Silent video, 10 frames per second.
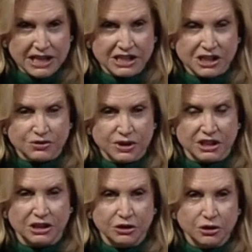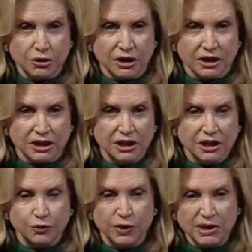district in New York,
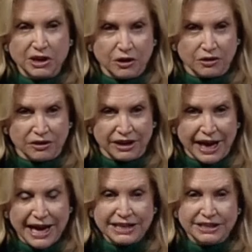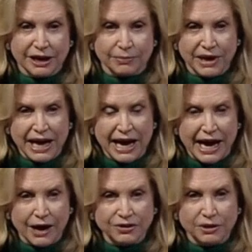women are lined up
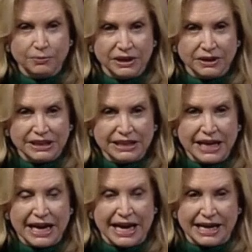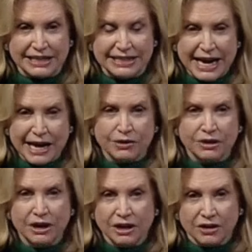out the building and
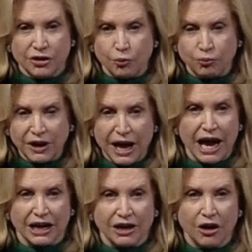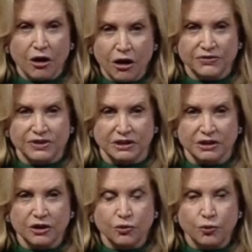down the block, often
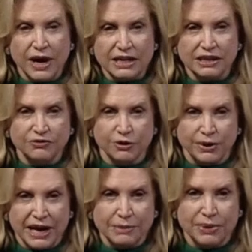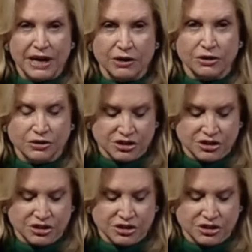waiting for Planned Parenthood